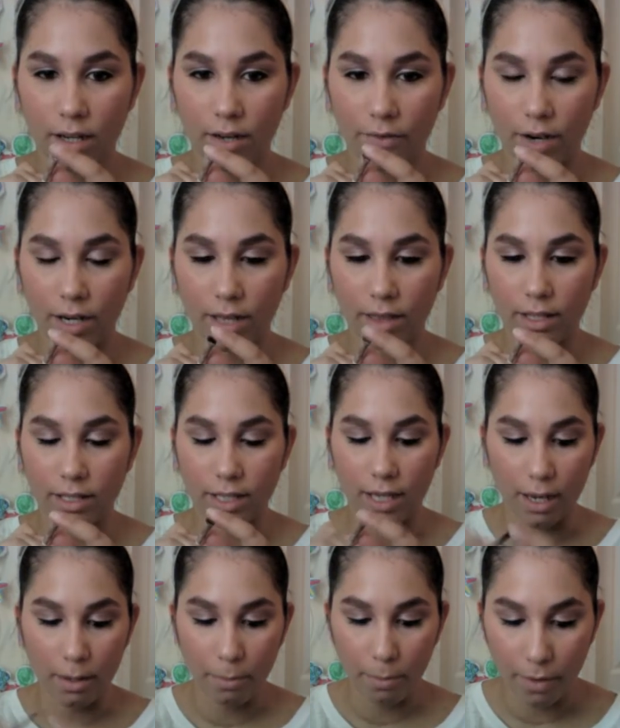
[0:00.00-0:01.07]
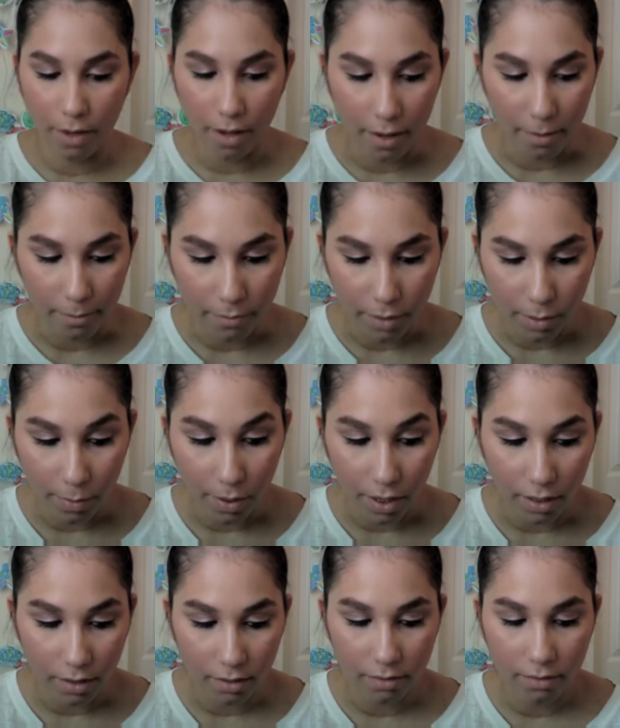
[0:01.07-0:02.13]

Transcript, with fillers: right at the tip um, to put